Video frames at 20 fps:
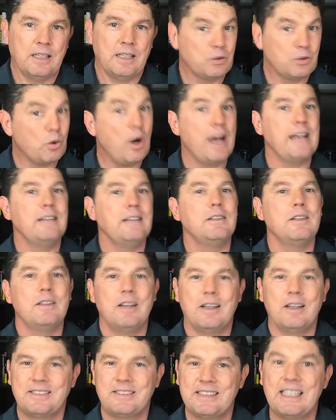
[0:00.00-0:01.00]
That's right,
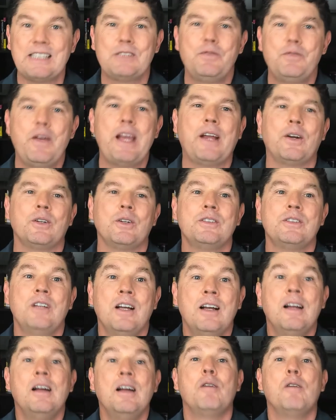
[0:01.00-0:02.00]
six figures
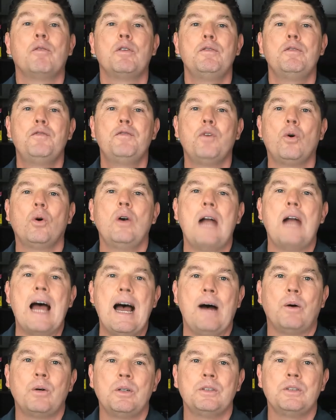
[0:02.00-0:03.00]
for four
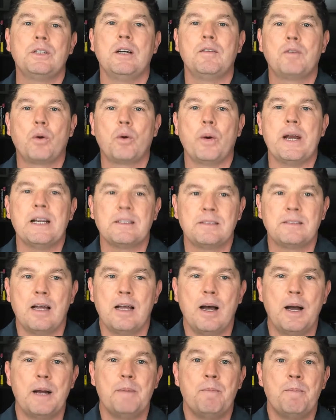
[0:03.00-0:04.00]
hours of Grant's
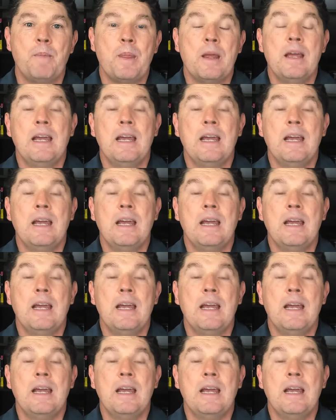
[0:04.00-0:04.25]
time.